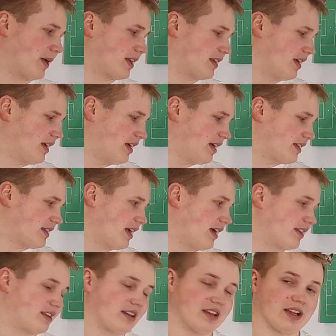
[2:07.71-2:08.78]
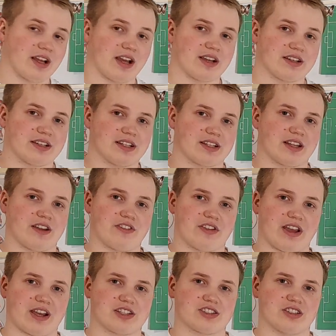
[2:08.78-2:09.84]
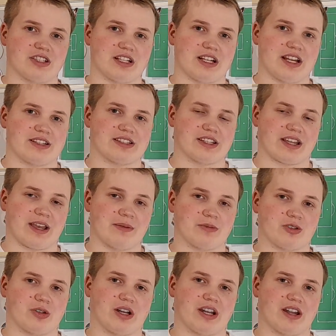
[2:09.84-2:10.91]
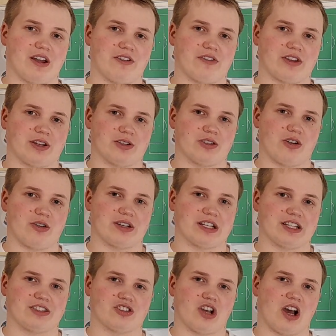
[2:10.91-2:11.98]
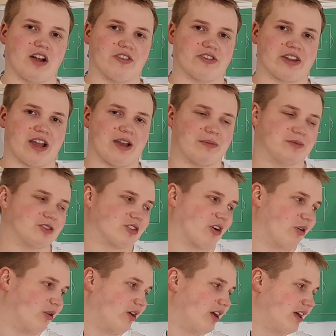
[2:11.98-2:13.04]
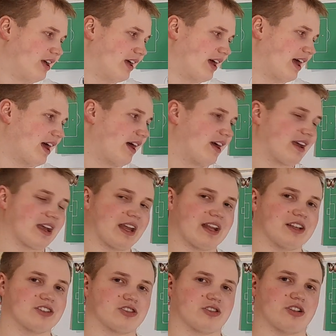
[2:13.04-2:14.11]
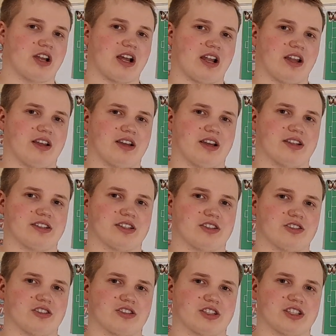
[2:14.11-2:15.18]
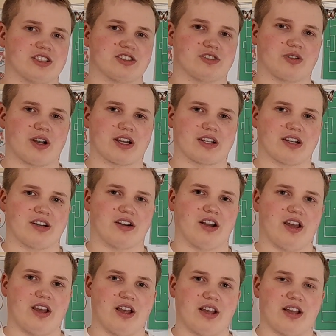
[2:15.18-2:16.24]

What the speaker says: But yeah, Getafe actually led the game 3-0 going into halftime. So Enes Unal, the Turkish striker,